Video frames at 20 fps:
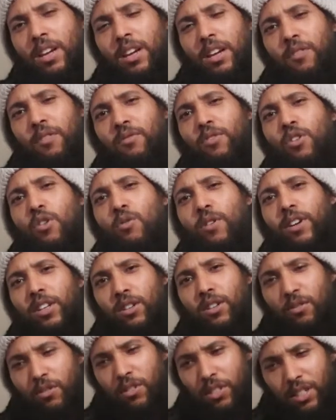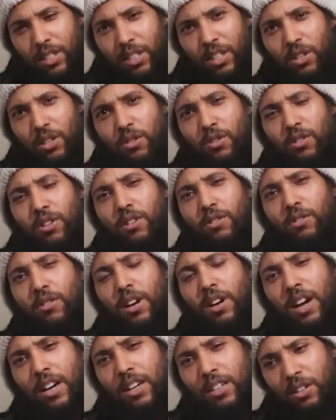If no one don't see you, you
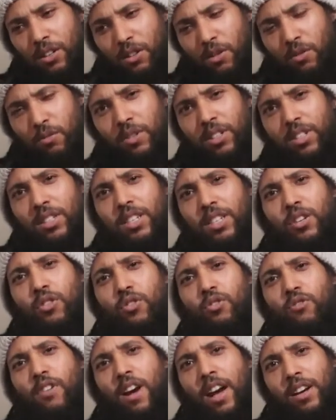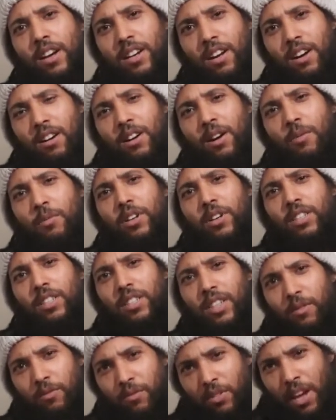know, we see you right now, and we
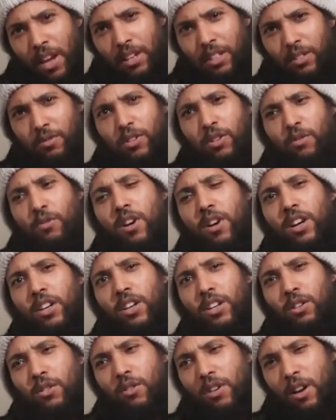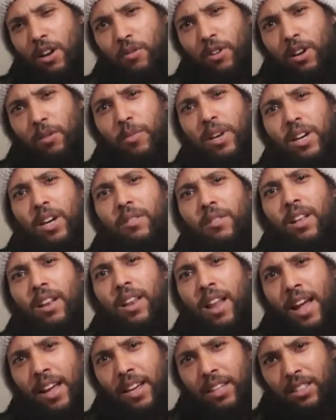just give thanks for the work you're doing. I want to big up the
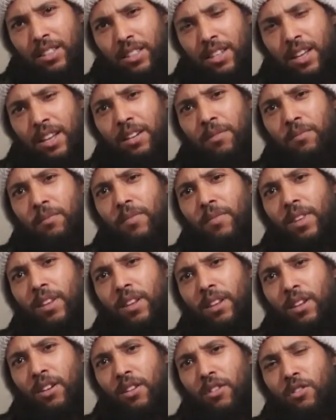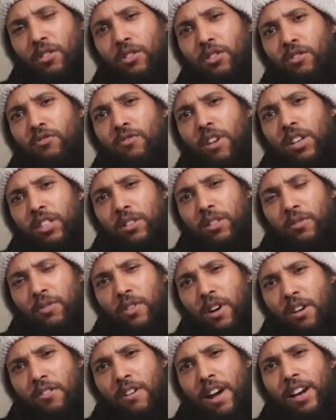Lions then, you know, the
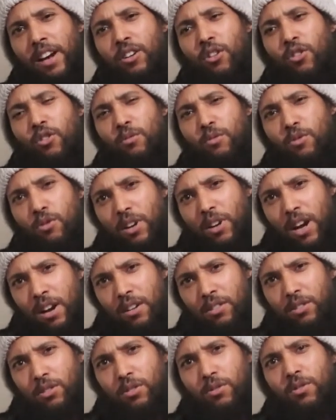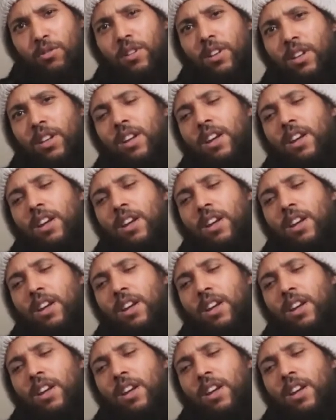Rastafari Global Council.